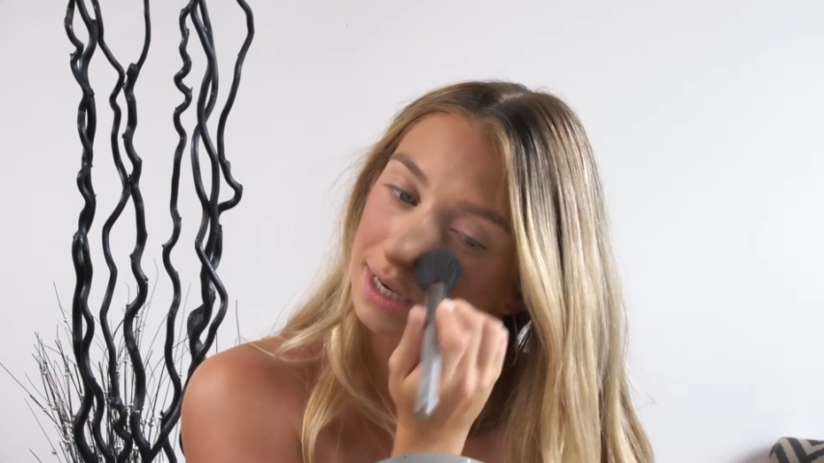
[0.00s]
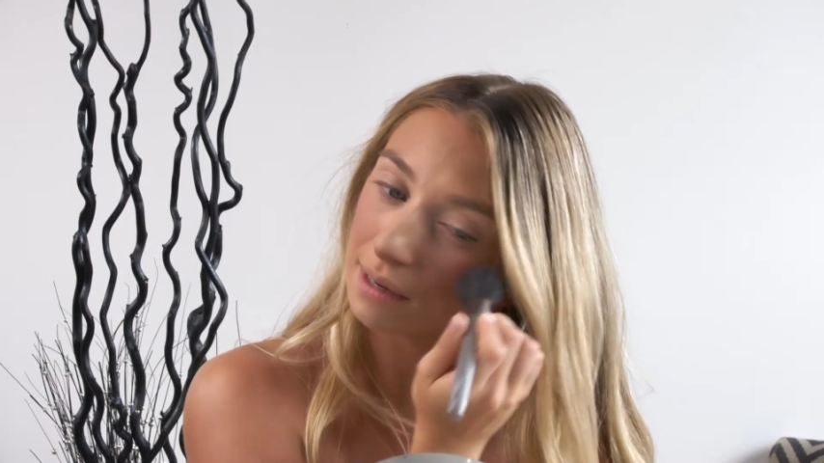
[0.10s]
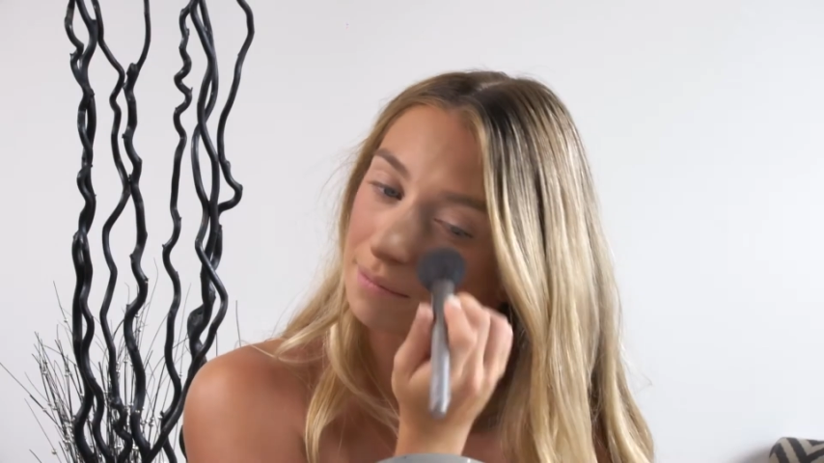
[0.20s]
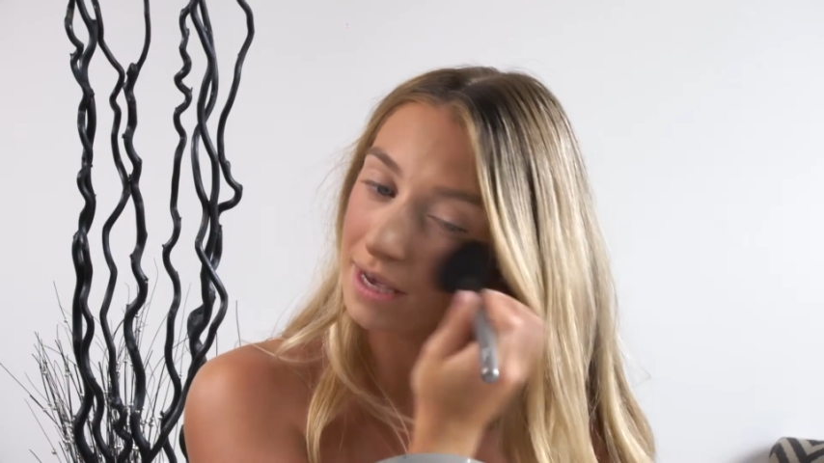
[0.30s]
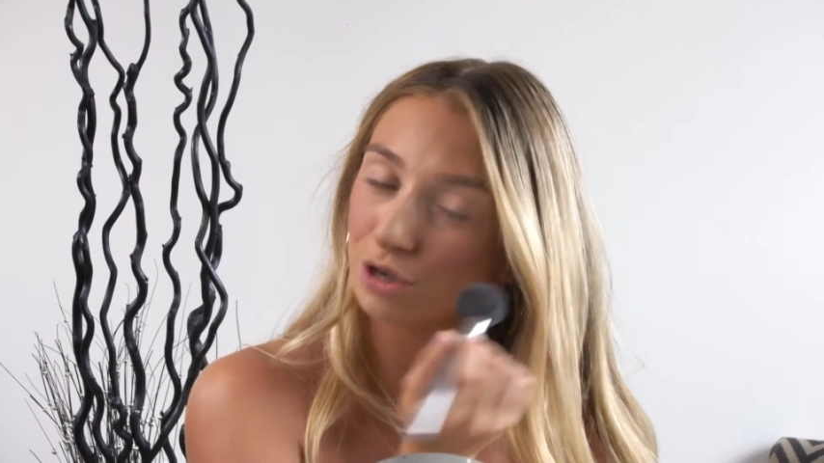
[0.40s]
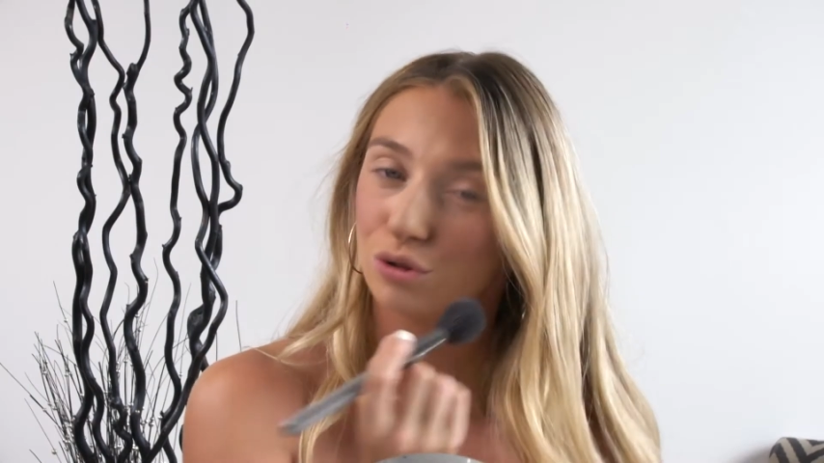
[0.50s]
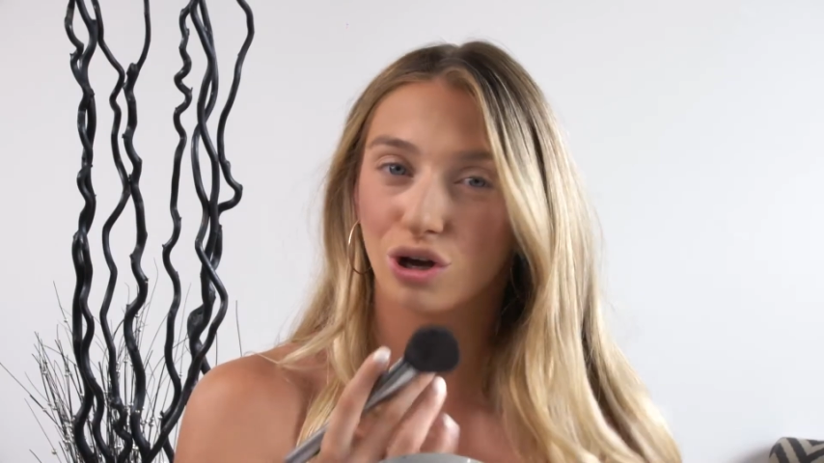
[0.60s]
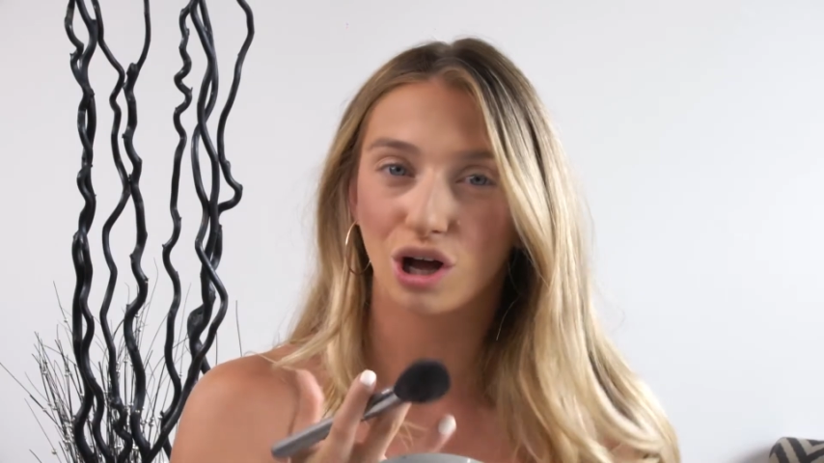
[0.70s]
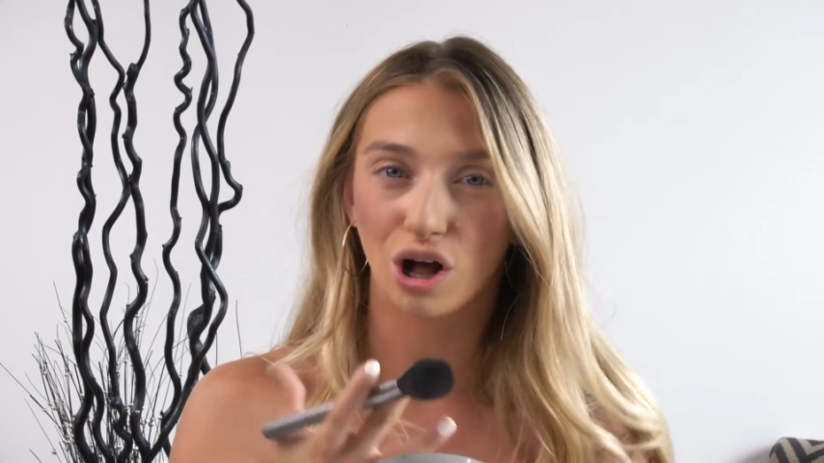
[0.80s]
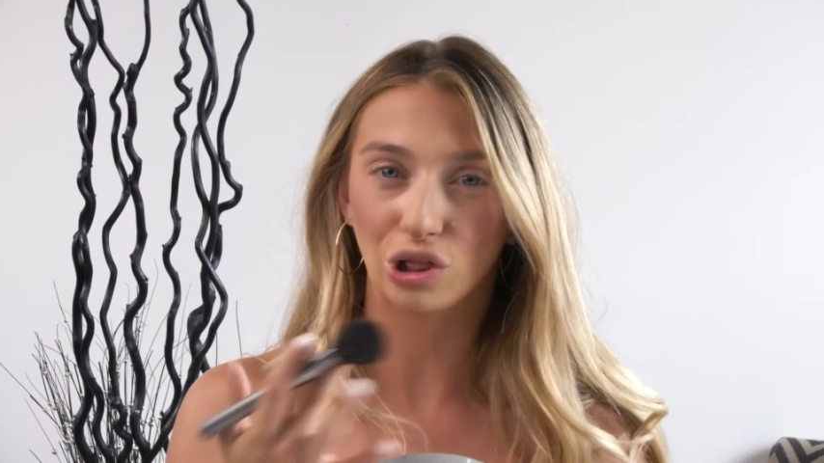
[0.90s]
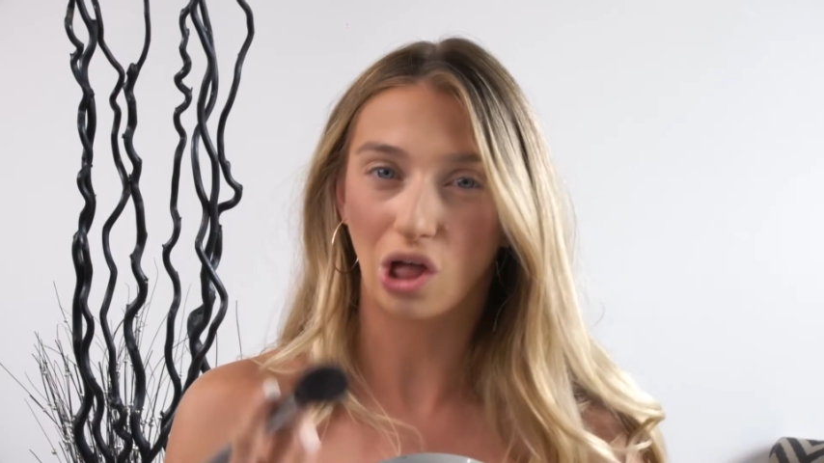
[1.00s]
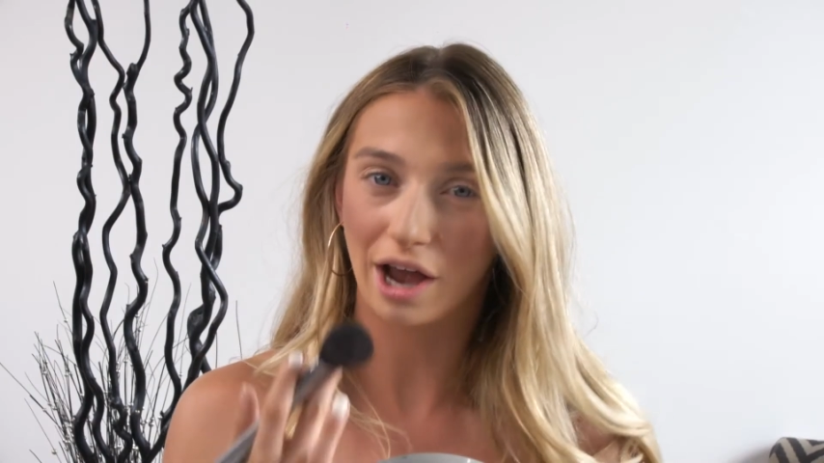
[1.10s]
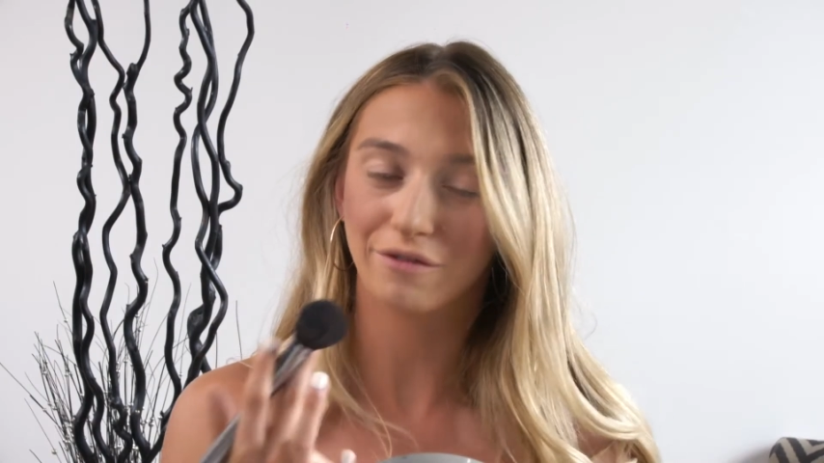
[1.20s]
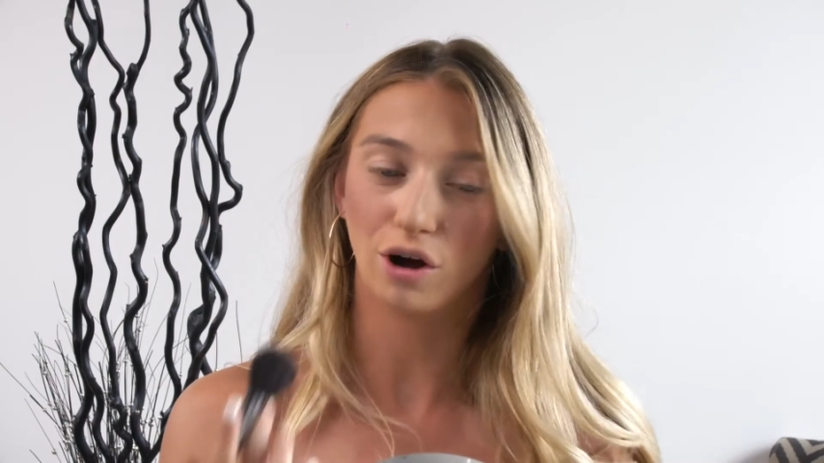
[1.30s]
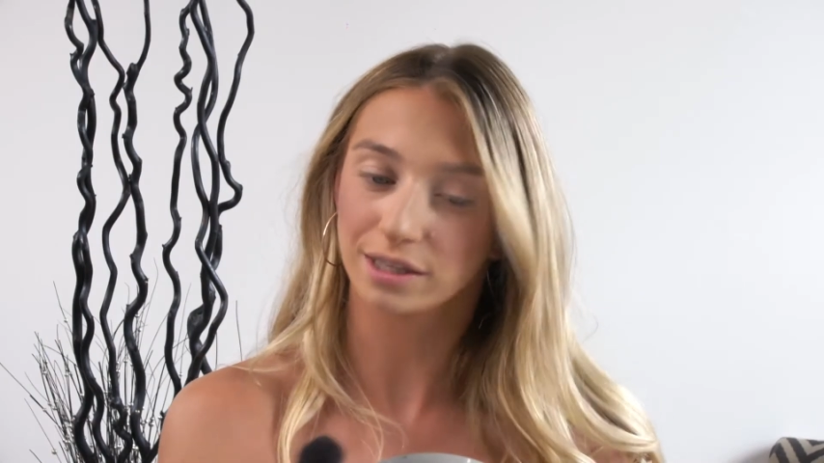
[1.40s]
going to make you look
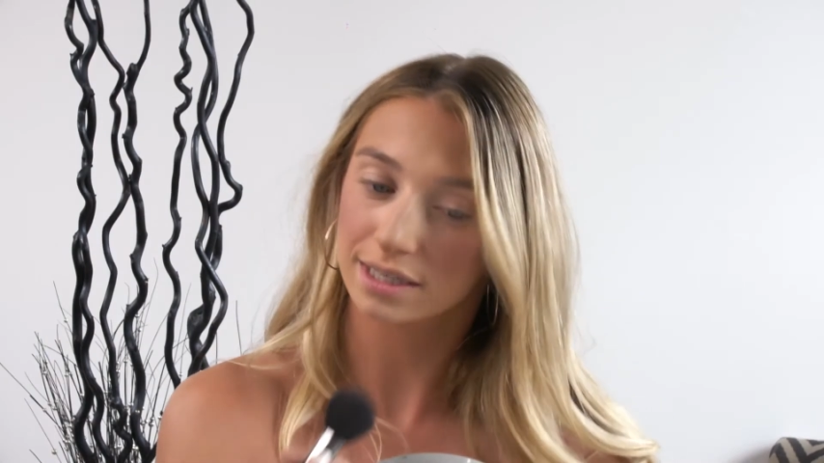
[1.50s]
alive on